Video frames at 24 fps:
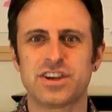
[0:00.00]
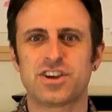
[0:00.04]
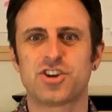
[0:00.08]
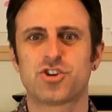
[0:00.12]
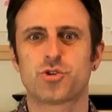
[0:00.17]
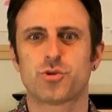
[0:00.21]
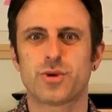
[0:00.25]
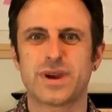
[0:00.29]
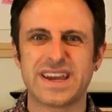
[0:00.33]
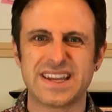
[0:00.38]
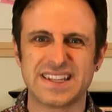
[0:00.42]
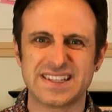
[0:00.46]
in
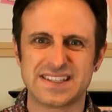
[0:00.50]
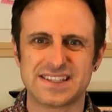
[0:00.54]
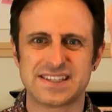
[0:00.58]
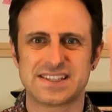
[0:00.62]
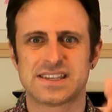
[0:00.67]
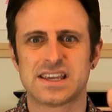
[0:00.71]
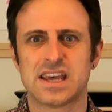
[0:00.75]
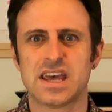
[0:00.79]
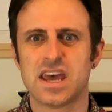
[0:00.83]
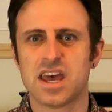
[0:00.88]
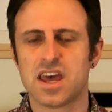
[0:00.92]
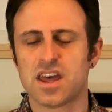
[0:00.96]

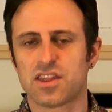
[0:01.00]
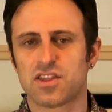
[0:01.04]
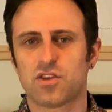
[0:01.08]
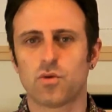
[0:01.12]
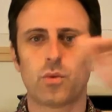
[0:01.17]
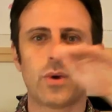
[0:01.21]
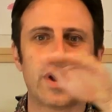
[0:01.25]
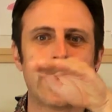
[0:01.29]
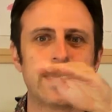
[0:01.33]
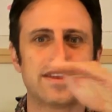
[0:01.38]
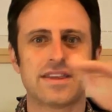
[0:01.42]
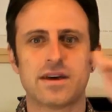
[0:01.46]
grids
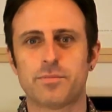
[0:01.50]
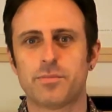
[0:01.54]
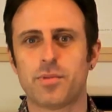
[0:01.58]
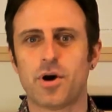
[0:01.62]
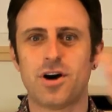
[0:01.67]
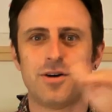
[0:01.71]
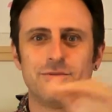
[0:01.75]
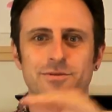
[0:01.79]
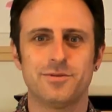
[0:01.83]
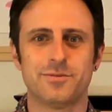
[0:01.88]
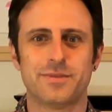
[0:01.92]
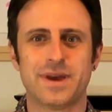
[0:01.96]
the way that
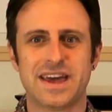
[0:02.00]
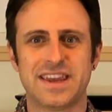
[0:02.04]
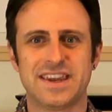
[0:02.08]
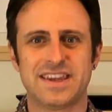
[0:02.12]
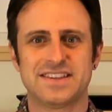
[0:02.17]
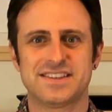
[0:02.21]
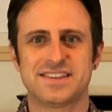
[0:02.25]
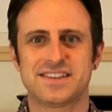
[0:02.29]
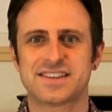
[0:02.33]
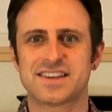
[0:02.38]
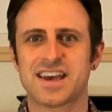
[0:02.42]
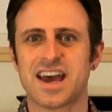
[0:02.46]

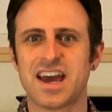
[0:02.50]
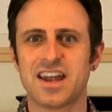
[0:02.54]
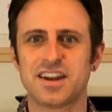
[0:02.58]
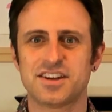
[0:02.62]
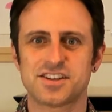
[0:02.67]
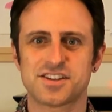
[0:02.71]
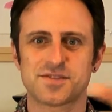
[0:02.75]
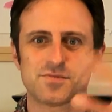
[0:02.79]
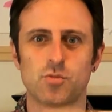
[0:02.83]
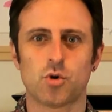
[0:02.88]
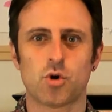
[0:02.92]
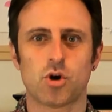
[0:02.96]
Bomberman is. It's kind
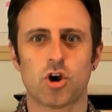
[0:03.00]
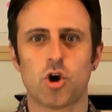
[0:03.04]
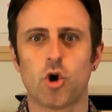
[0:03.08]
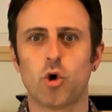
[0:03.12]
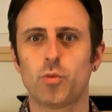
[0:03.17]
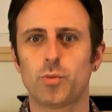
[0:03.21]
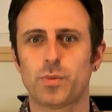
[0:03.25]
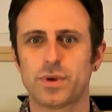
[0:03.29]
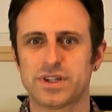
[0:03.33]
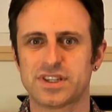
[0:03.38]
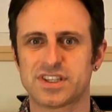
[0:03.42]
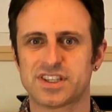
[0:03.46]
of just more
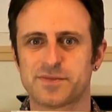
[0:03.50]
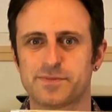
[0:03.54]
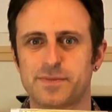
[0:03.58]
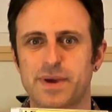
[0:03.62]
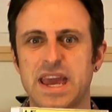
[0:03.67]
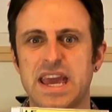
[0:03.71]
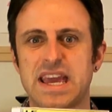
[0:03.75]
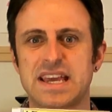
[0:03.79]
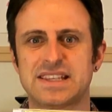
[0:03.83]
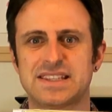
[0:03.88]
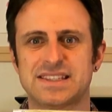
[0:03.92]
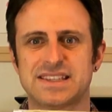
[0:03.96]
open
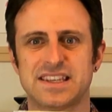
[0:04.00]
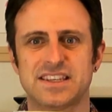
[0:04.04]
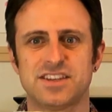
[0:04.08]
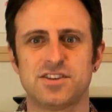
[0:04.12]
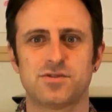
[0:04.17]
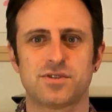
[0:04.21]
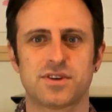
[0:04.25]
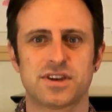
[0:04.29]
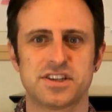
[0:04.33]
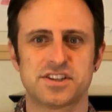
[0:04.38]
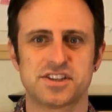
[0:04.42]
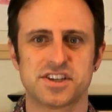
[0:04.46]
space, and
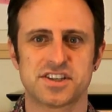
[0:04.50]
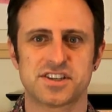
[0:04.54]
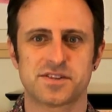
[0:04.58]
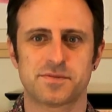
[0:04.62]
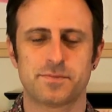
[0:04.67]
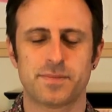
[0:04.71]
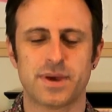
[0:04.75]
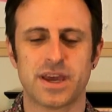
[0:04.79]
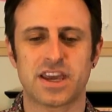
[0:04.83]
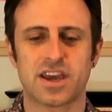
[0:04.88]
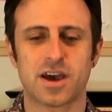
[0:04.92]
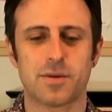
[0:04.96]
you can
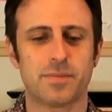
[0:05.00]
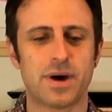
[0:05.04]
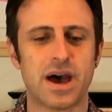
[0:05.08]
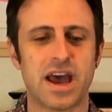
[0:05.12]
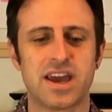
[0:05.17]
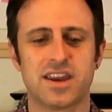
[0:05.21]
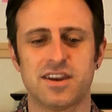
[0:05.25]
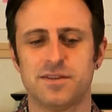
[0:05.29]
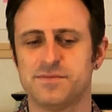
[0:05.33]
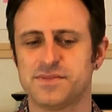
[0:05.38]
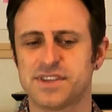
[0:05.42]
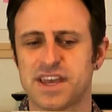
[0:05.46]
just pick up
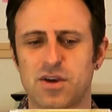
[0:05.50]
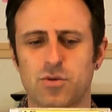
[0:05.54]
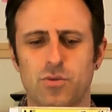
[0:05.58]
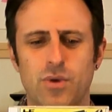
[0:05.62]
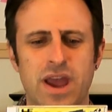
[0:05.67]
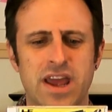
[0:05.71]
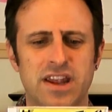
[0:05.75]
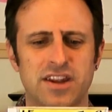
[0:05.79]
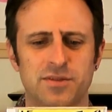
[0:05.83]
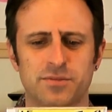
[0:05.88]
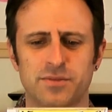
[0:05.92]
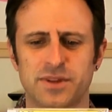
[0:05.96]
items at
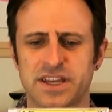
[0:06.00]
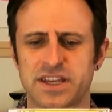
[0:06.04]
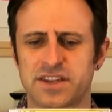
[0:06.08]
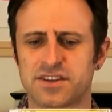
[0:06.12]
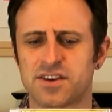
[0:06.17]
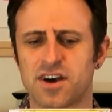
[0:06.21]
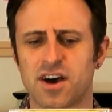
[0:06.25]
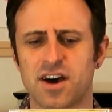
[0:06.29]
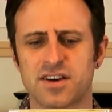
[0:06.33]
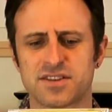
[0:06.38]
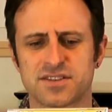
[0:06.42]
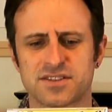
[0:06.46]
randomly
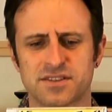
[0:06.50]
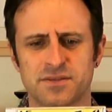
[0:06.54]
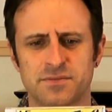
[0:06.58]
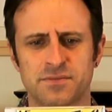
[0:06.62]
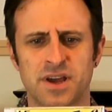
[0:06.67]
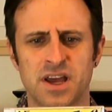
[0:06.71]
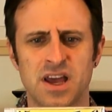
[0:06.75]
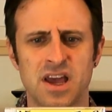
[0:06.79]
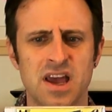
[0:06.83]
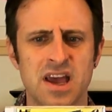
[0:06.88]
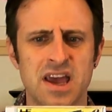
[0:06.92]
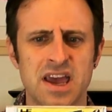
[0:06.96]
and toss
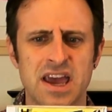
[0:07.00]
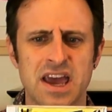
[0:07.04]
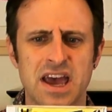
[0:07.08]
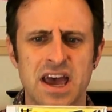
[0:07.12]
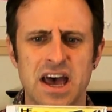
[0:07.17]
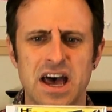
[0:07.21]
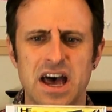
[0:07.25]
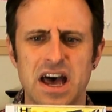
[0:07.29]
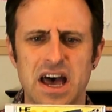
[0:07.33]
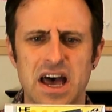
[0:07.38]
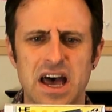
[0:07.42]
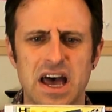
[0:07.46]
them.
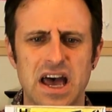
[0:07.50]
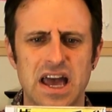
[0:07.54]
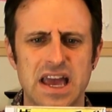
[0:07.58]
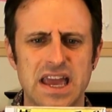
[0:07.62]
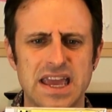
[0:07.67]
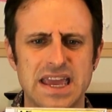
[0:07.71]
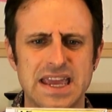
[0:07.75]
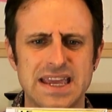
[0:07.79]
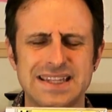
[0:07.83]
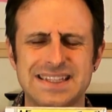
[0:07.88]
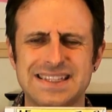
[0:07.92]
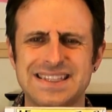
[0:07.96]

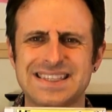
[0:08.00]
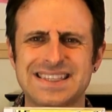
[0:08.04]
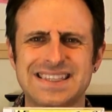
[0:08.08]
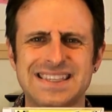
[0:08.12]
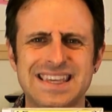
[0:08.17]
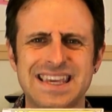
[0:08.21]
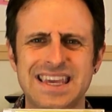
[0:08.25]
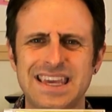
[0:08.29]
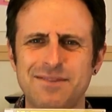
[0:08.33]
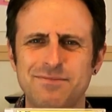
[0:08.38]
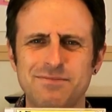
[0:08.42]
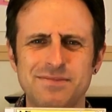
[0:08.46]
It
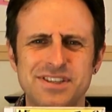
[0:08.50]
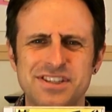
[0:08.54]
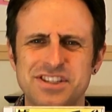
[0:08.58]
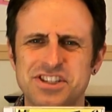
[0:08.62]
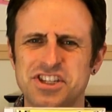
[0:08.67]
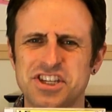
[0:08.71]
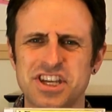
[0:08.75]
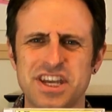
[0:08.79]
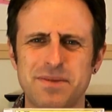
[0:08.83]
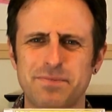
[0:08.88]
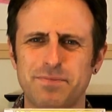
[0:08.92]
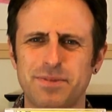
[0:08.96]

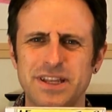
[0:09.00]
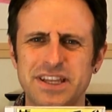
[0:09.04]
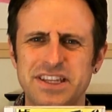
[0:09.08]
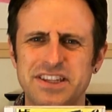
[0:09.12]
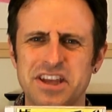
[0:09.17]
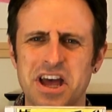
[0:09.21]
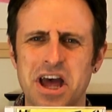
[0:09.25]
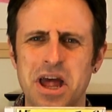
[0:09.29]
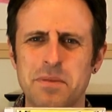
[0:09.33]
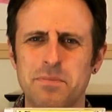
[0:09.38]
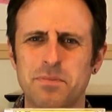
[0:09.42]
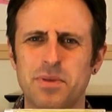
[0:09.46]
seems cheaply
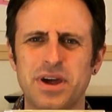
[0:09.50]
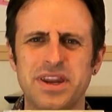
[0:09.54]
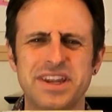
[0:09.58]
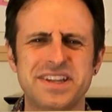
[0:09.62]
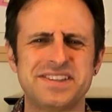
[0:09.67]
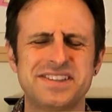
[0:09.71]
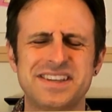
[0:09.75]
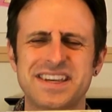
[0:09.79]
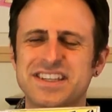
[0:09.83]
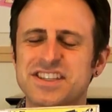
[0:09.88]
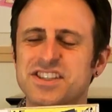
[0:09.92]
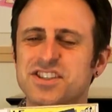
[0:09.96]
done, but
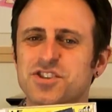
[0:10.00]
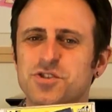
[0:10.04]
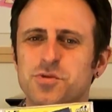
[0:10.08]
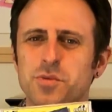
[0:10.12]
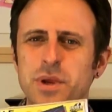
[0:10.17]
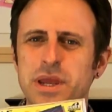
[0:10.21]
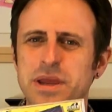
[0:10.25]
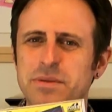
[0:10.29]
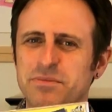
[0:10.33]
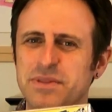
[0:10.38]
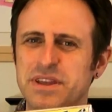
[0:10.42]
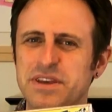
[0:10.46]
it's
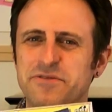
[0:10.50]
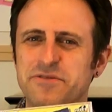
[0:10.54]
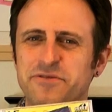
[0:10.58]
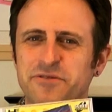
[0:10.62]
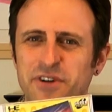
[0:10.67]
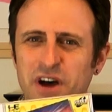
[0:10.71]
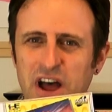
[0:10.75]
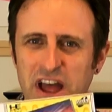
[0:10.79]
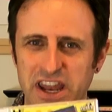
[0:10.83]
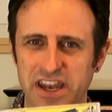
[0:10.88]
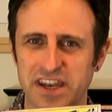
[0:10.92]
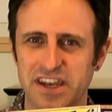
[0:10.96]
extremely
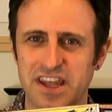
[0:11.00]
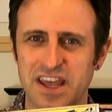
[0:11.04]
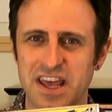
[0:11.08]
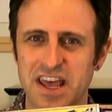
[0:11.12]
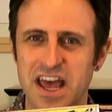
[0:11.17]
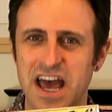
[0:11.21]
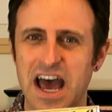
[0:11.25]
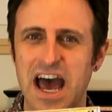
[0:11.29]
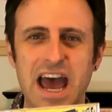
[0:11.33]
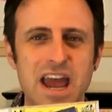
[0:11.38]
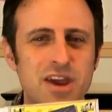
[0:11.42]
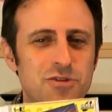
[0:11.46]
fun.
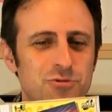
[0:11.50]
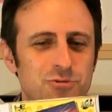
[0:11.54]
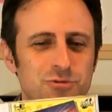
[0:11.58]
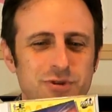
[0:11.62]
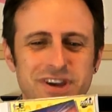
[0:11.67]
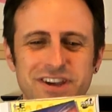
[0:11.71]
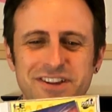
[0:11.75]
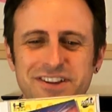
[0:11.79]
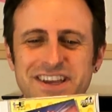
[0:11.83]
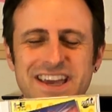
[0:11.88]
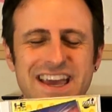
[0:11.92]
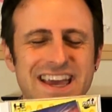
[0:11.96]
I
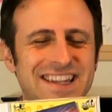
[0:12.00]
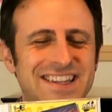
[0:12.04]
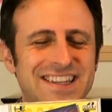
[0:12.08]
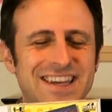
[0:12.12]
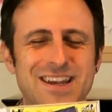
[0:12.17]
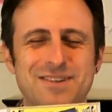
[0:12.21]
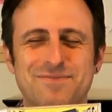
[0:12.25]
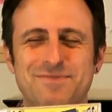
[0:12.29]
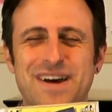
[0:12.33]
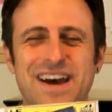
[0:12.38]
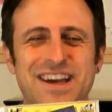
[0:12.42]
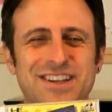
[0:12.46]
really
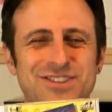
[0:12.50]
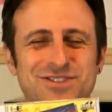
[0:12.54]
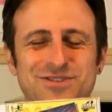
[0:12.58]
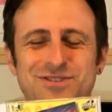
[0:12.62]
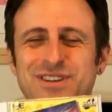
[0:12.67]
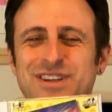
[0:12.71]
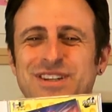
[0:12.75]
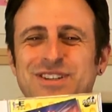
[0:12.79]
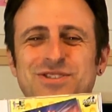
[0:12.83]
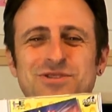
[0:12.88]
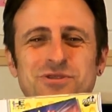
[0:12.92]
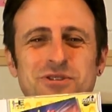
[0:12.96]
ended up
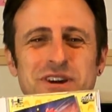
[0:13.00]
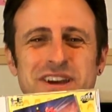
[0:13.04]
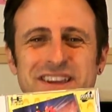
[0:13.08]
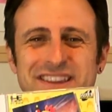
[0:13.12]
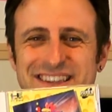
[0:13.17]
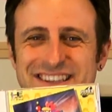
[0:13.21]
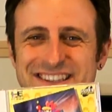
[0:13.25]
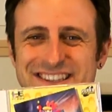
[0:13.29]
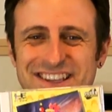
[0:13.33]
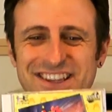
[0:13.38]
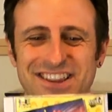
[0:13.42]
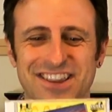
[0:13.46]
actually
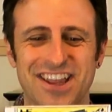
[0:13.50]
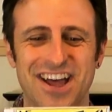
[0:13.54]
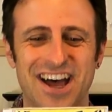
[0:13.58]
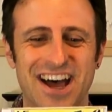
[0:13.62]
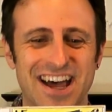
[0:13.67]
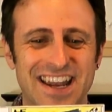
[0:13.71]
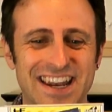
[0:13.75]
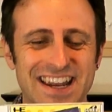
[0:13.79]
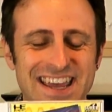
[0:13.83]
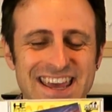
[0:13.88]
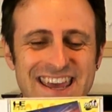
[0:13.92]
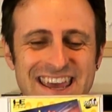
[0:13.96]
enjoying this a
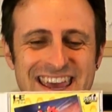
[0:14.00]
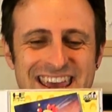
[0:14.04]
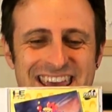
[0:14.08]
lot,